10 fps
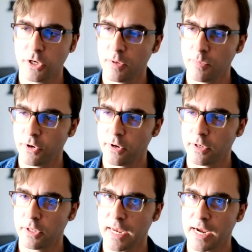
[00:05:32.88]
can
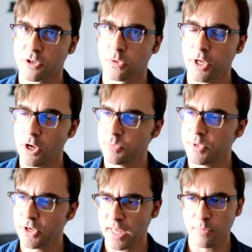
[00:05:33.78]
import the actual nodes,
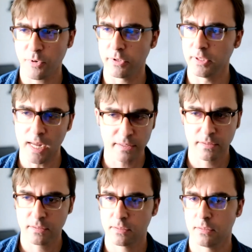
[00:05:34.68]
but you can import
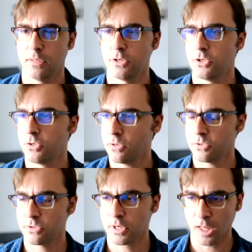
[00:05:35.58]
LUTs, and you can do all
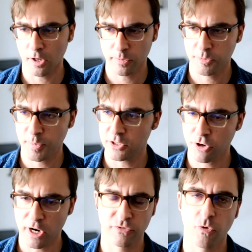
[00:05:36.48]
sorts of color space
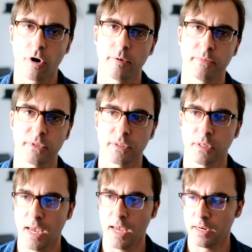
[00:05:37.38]
transforms.
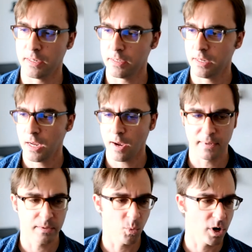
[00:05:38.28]
And I
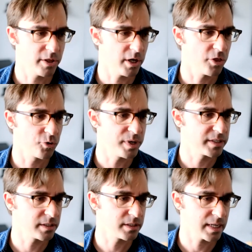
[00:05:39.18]
mean, one of the other
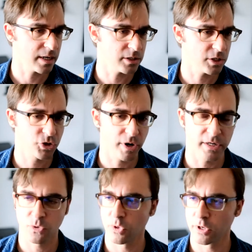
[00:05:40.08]
reasons that is
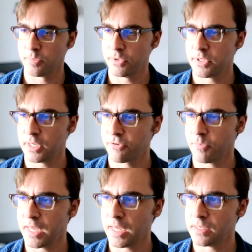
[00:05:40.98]
great to work in Boutique for
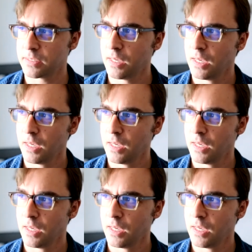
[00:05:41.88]
me is